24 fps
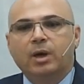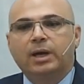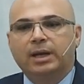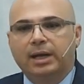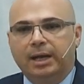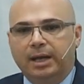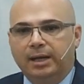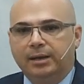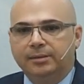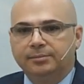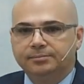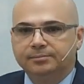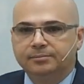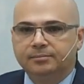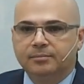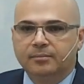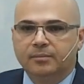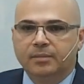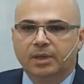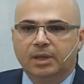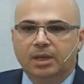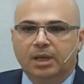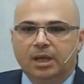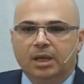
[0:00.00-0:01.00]
one day the,
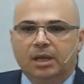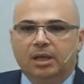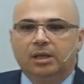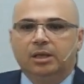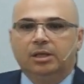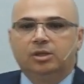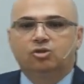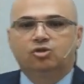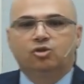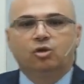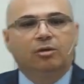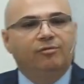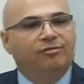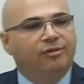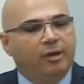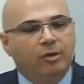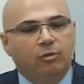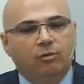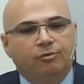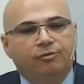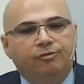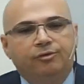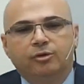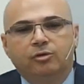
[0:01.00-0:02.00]
the trumpet
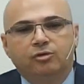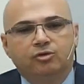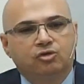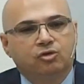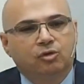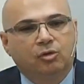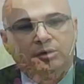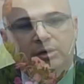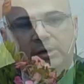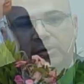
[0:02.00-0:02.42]
will sound